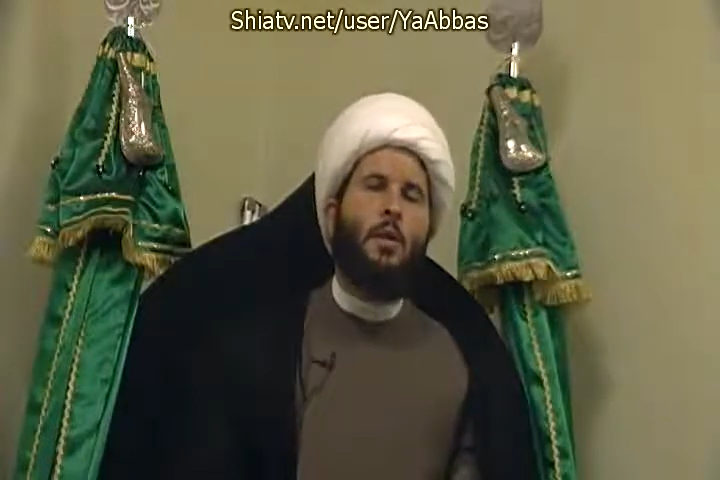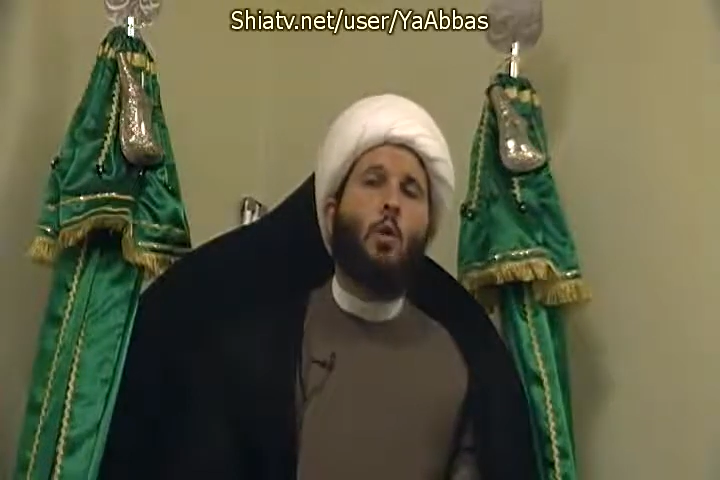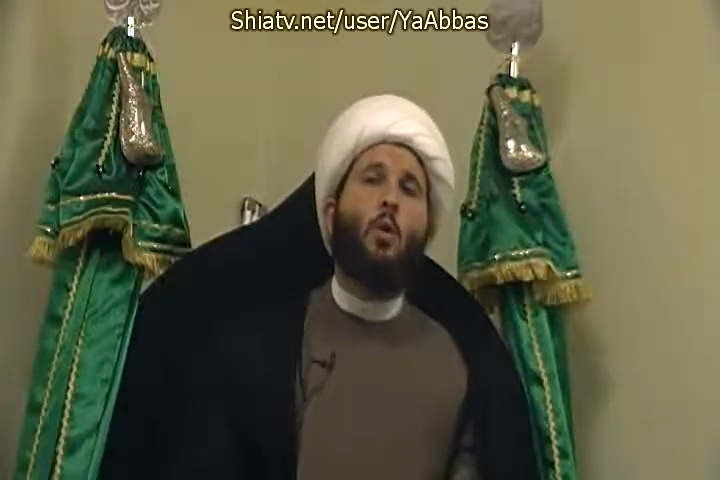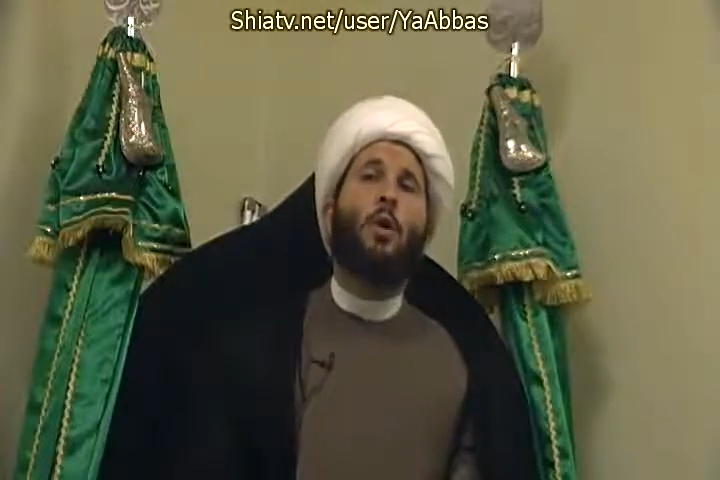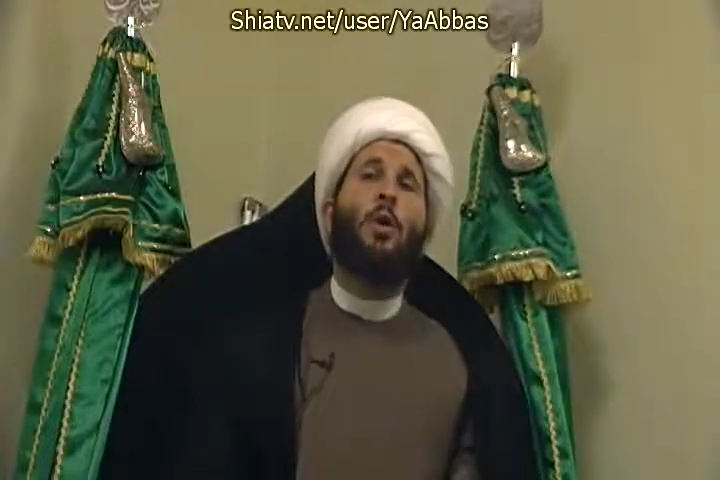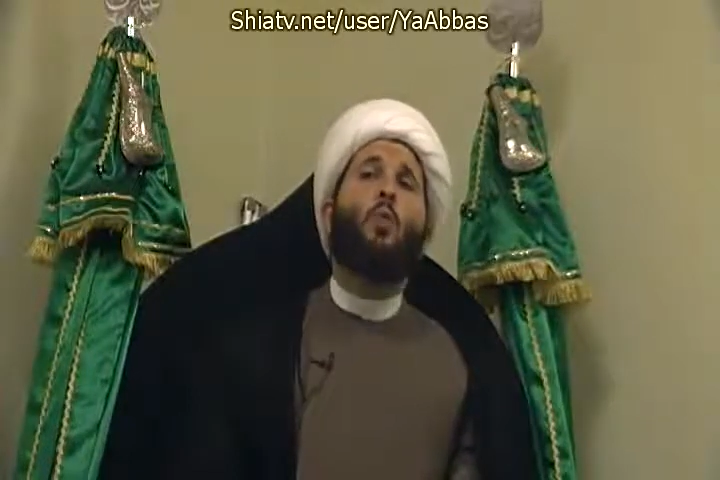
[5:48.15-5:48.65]

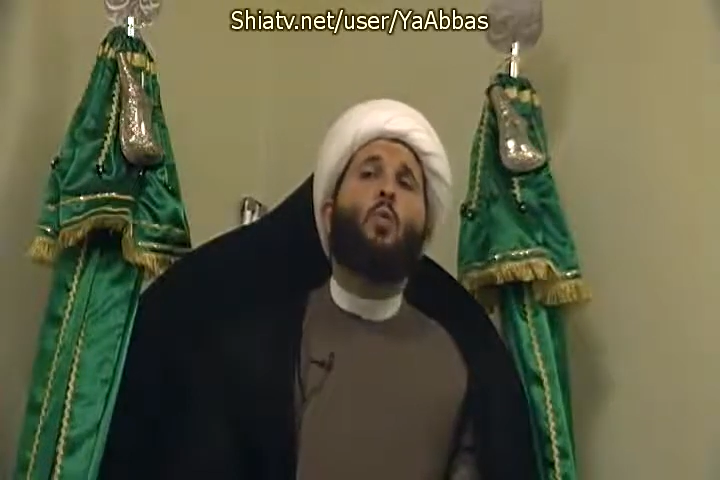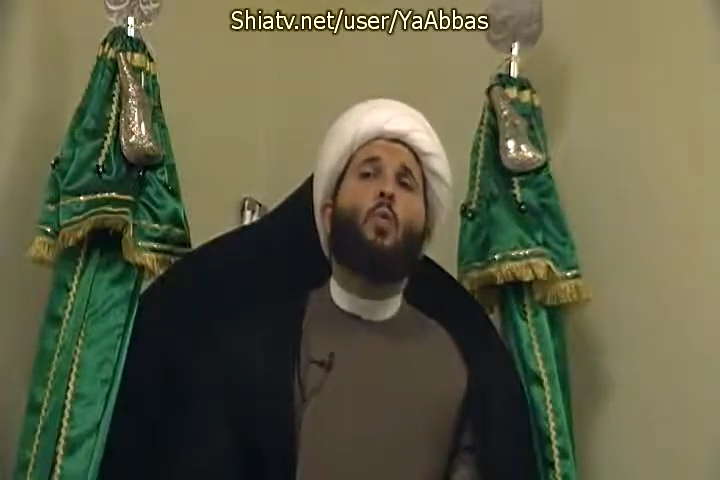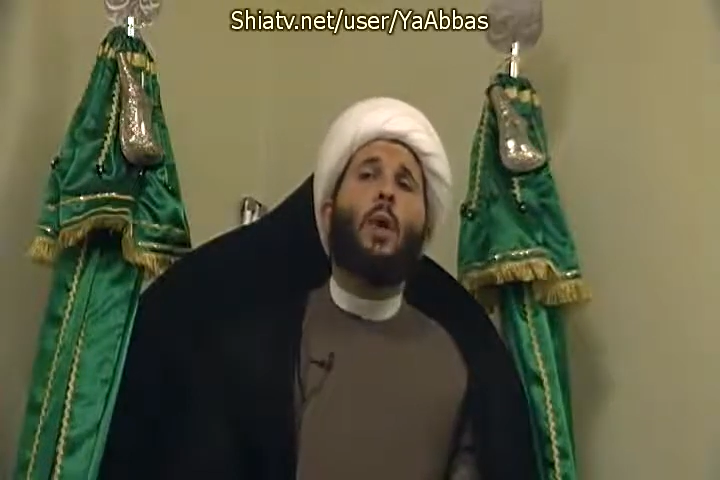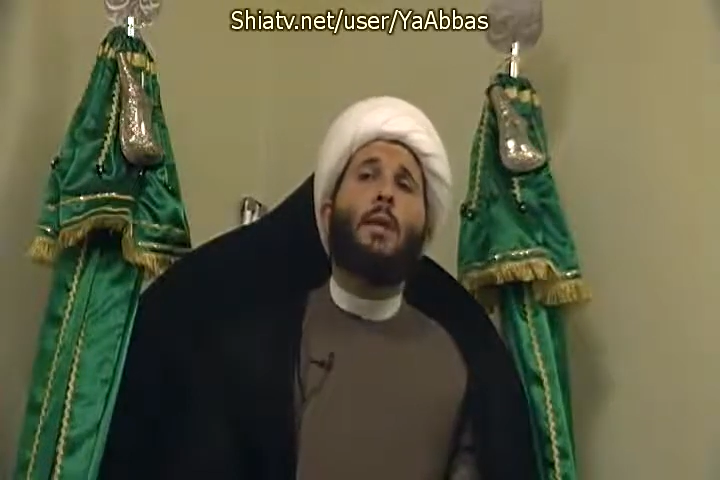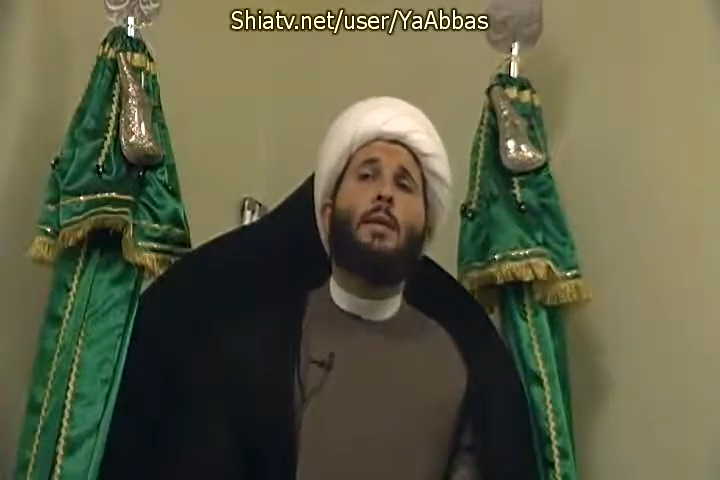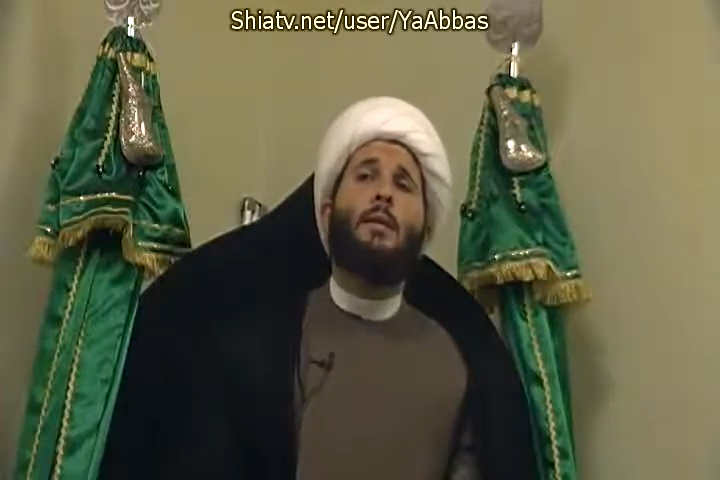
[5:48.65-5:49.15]
that only
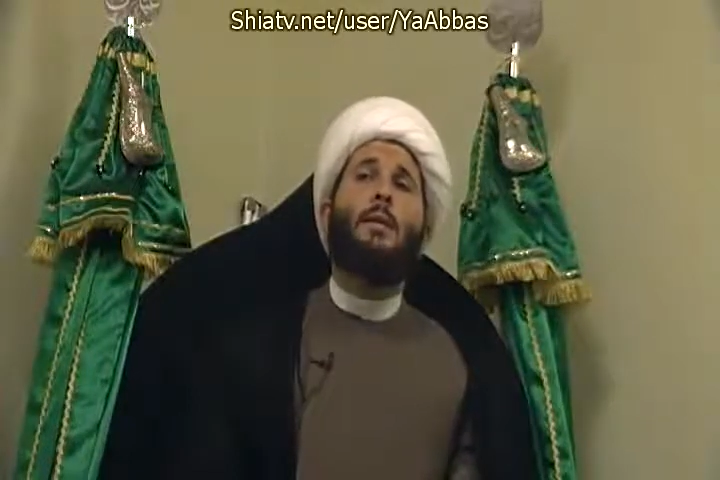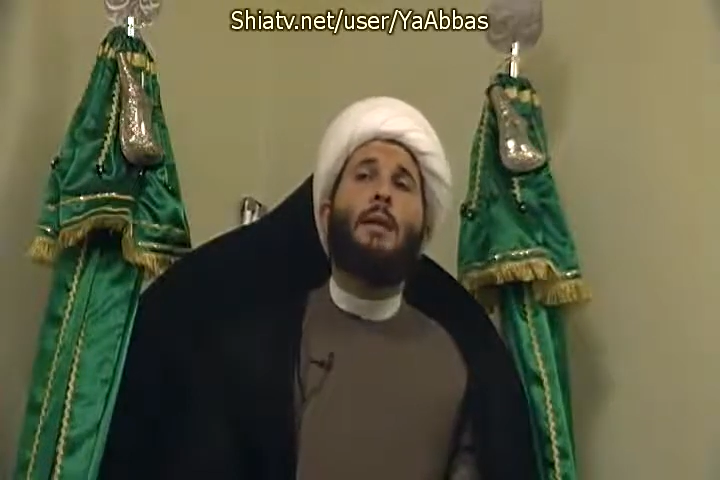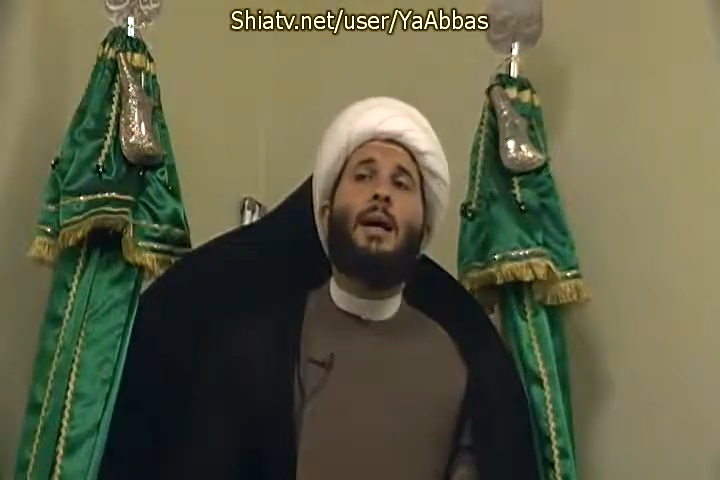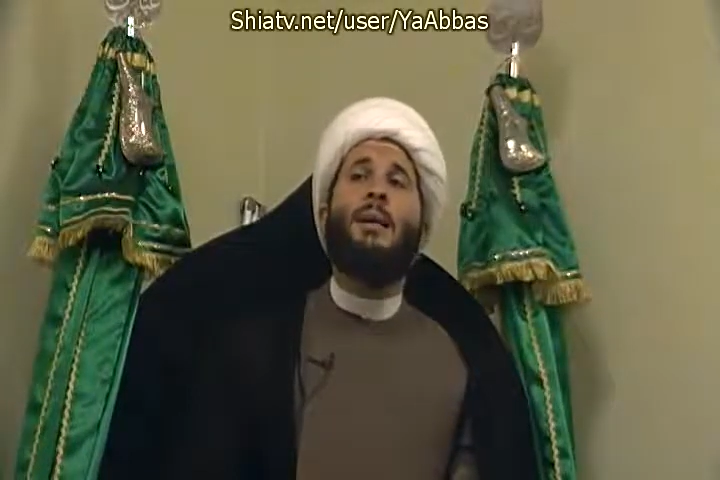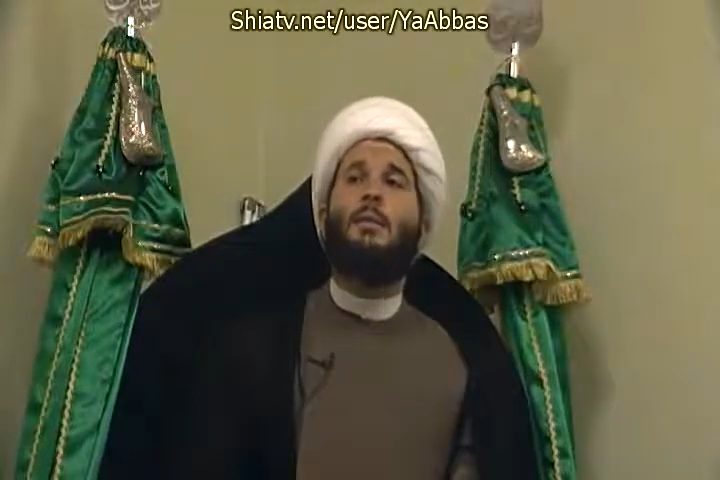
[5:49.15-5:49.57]
one